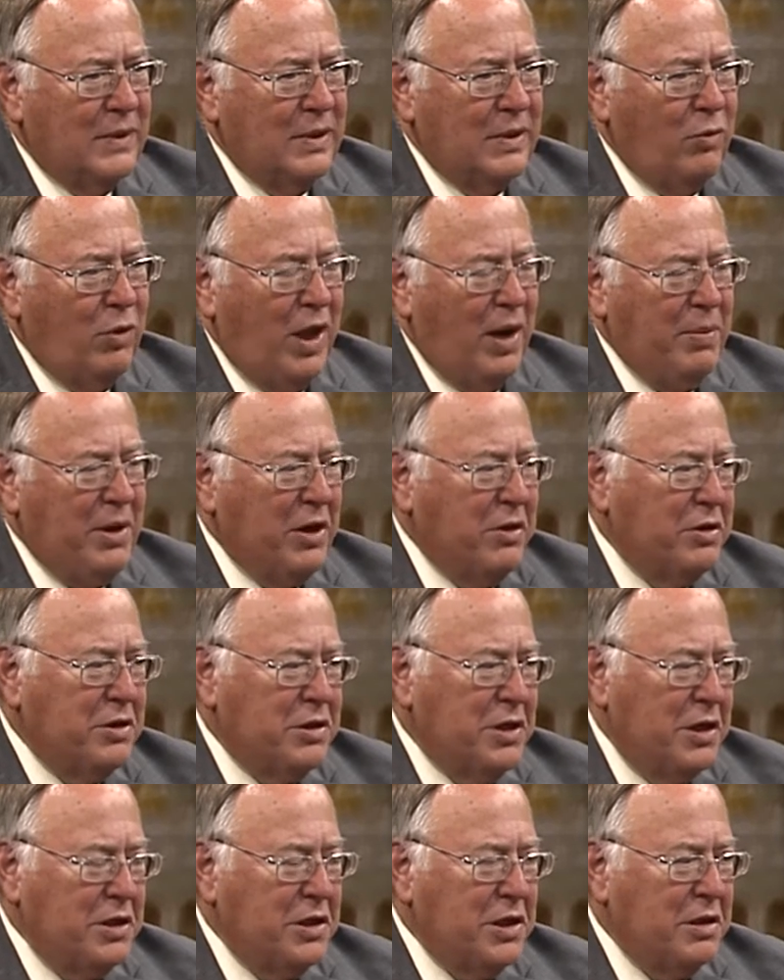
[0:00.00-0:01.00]
Well, I'm not going
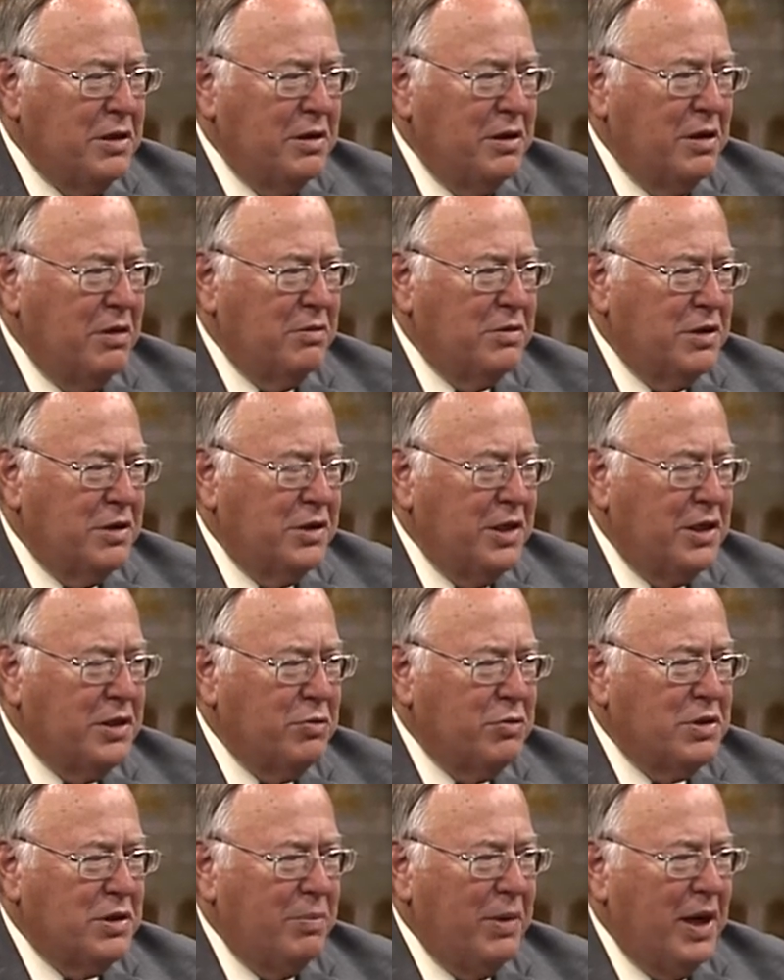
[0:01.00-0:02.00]
to suggest, you know, suggest
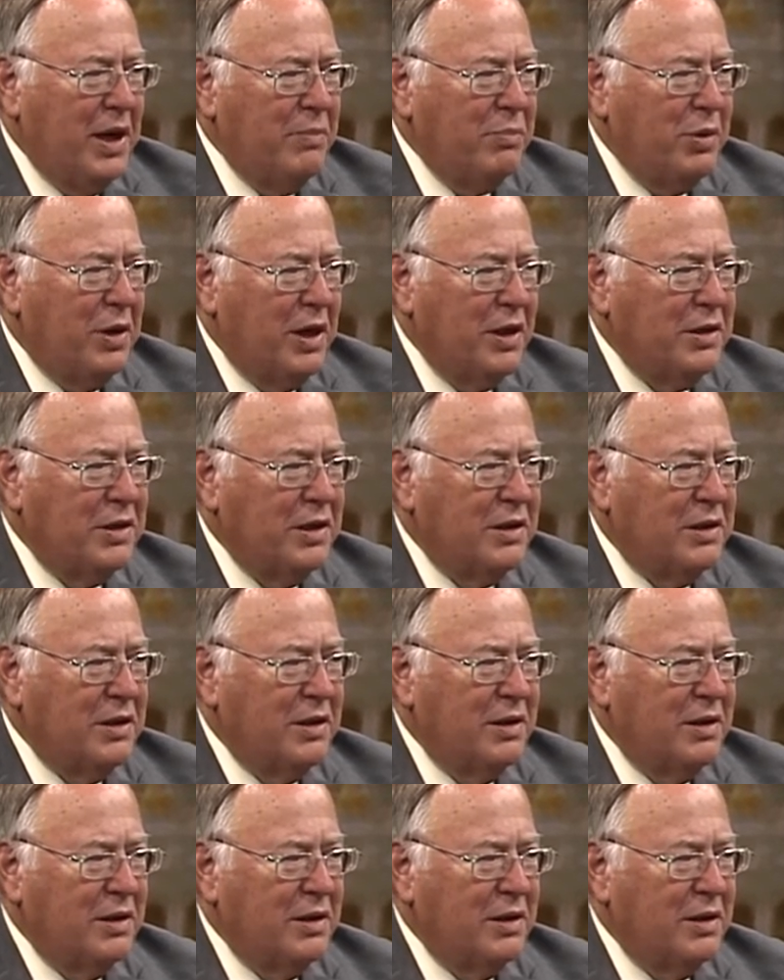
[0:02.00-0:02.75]
it was a bad project.